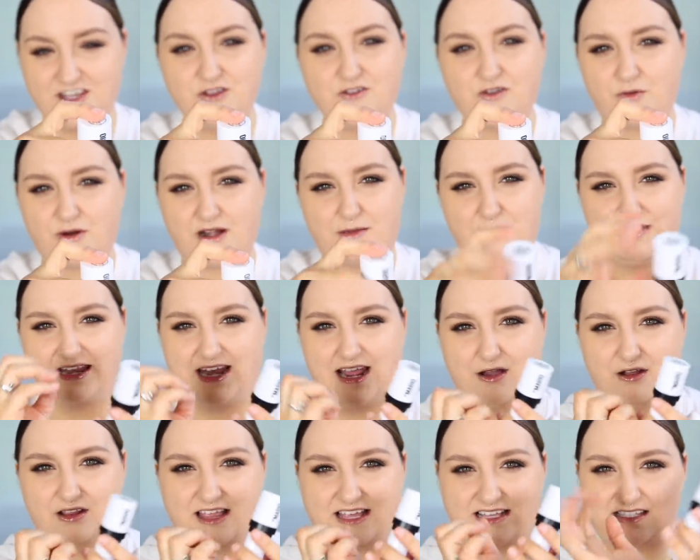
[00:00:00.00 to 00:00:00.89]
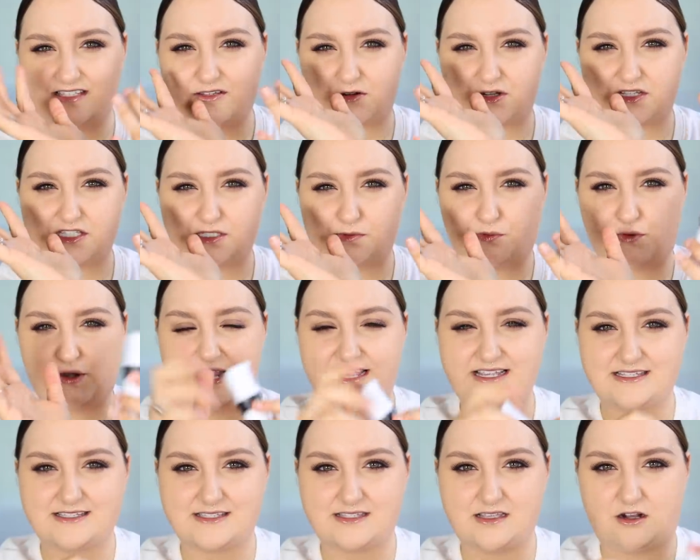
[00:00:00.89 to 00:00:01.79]
You know what I mean? How it like sort of
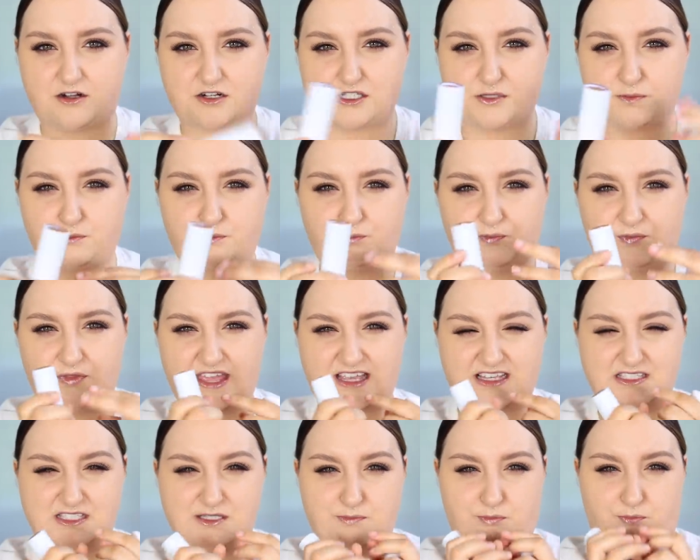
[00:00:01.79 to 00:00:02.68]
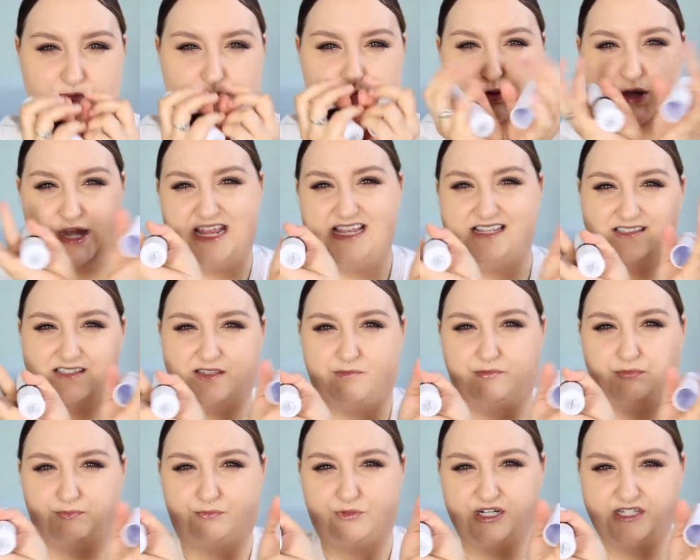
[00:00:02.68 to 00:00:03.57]
sprays or like sprays the
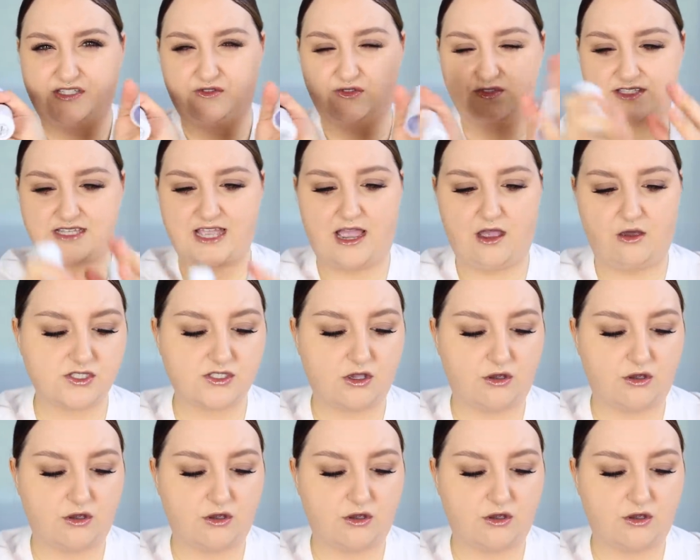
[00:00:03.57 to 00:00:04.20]
bristles out.